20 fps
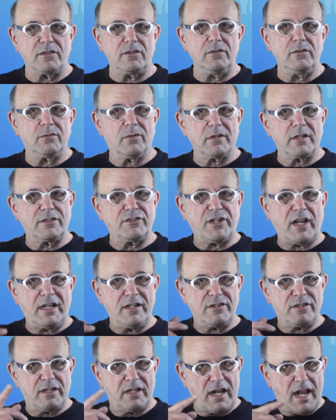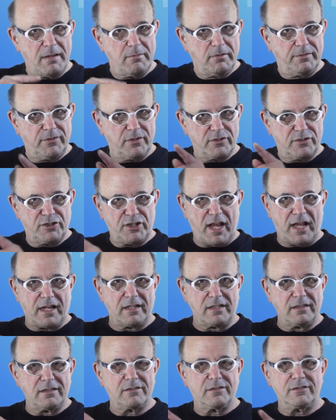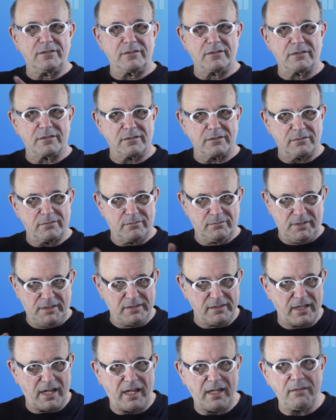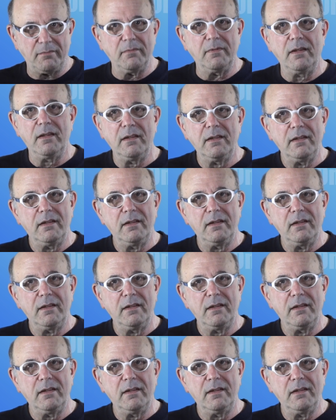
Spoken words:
Do you want to change the name of your channel to your real name?